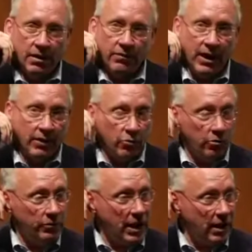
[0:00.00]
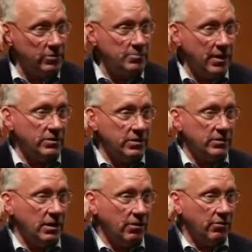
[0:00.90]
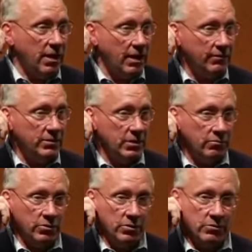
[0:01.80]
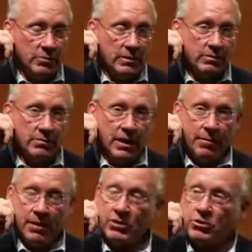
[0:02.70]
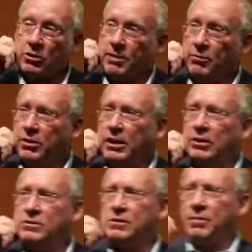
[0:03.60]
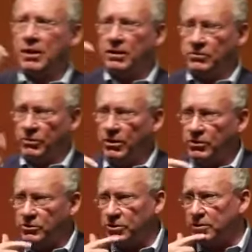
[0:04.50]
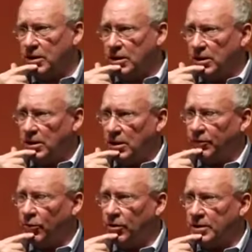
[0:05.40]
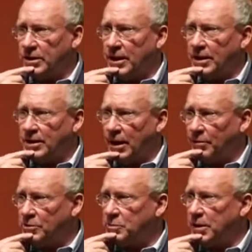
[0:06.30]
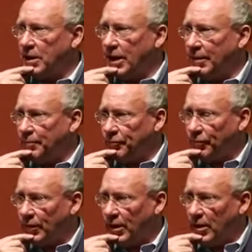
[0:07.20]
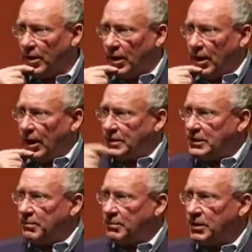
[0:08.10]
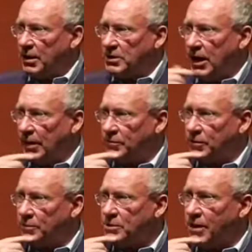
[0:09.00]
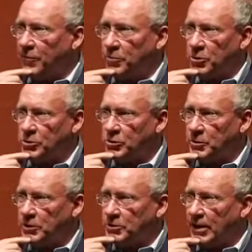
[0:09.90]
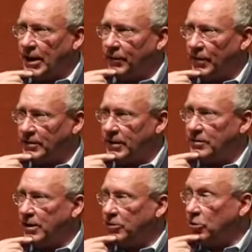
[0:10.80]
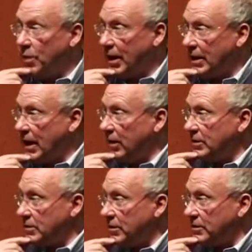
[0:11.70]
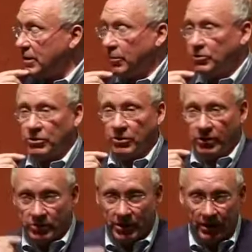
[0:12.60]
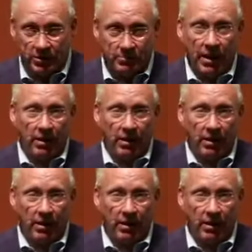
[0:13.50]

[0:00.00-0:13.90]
if I drove down, it was about a 6-hour drive, he said, would you spend some time? And I assured him I would. He knew somebody at Swindoll's Church in Fullerton at that time to spend the night. And I sent him a set of tapes and resolving personal and spiritual conflicts. I said, on your ride down, listen to this. I want you to understand this